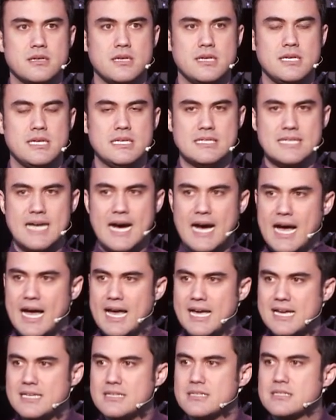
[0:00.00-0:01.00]
he
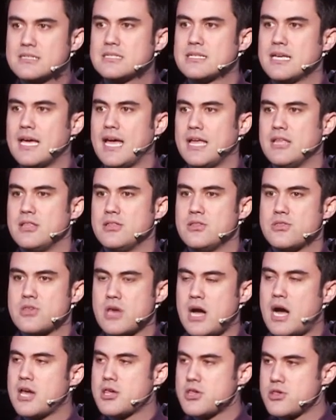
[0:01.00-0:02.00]
dies, and
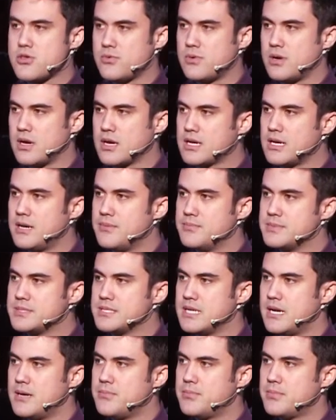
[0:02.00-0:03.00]
Joshua comes
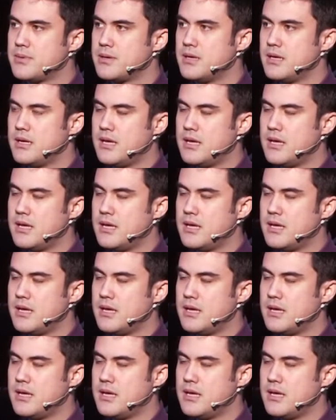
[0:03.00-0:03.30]
up.